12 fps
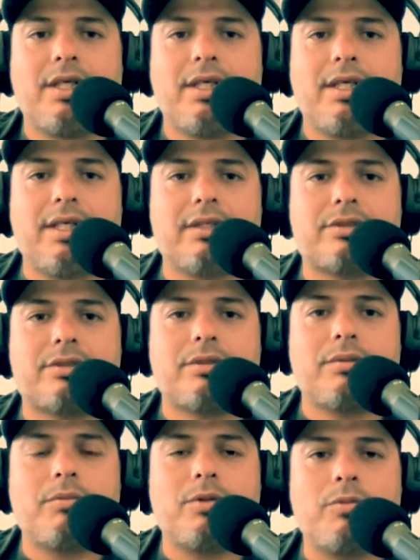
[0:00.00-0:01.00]
is
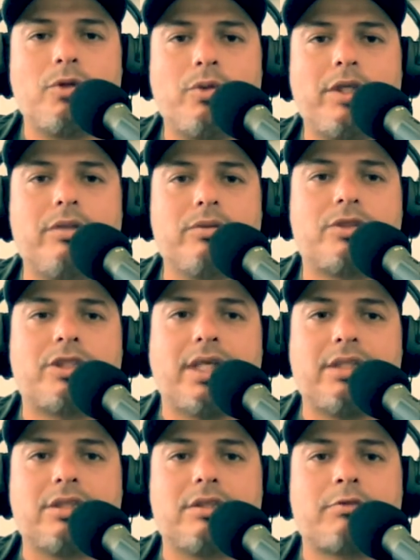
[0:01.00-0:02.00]
doing those
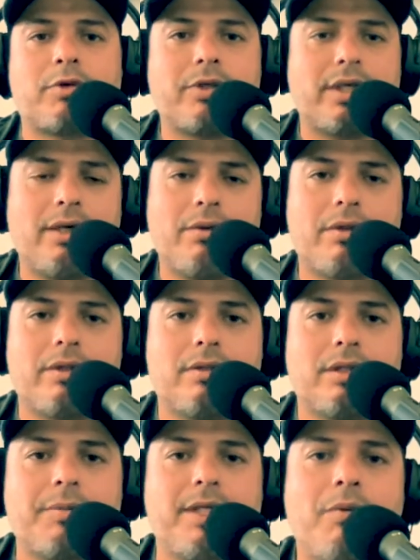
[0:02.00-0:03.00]
changes for your health.
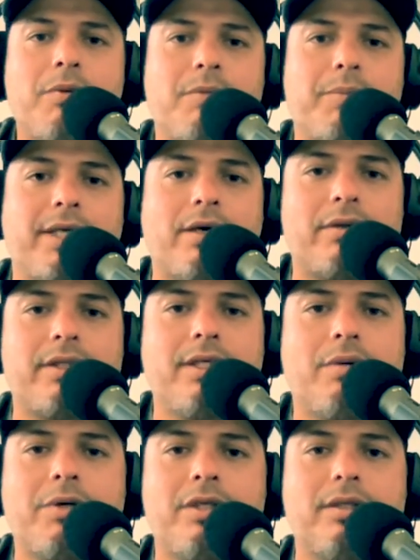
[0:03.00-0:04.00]
I mean, I want to be healthy. I
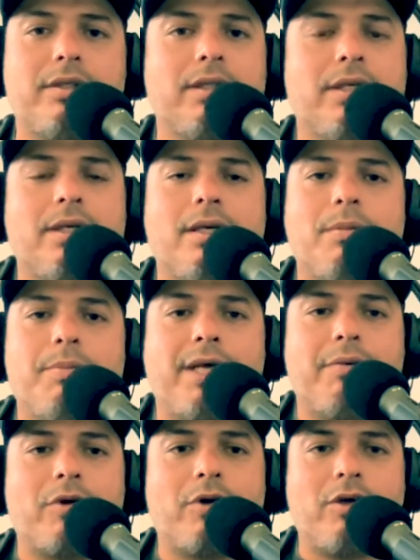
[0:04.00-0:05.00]
want to be
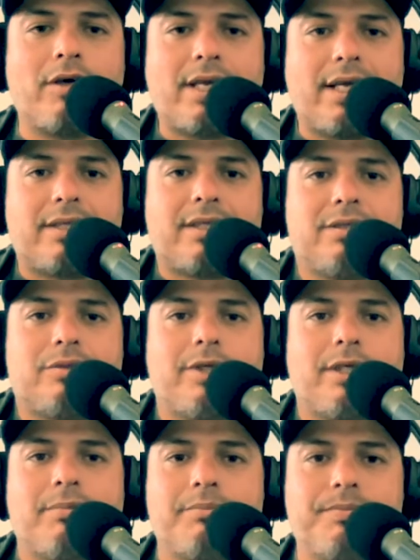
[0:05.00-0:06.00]
able to look like this when
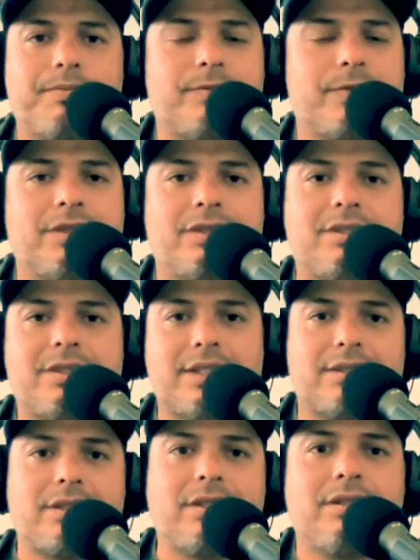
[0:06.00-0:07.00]
I'm
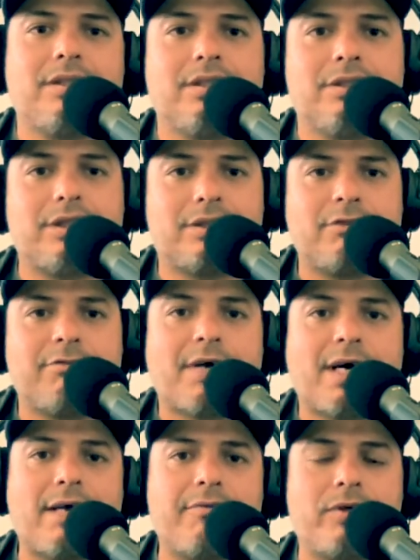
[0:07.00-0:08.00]
sixty,
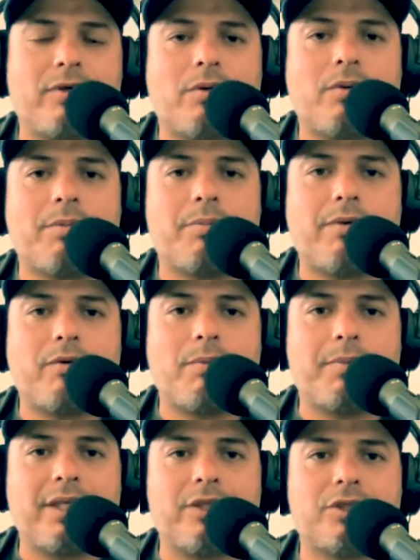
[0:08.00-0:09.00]
sixty-five. You know, I want to be able to
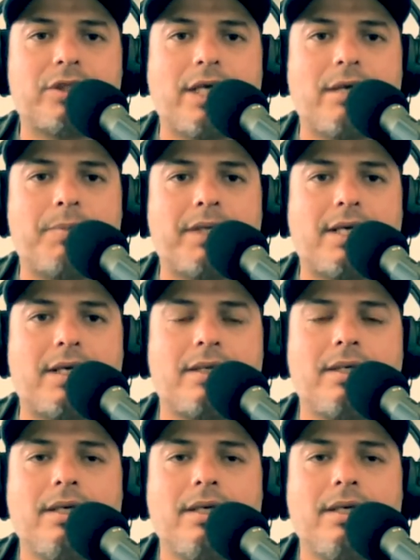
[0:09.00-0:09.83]
be in shape and not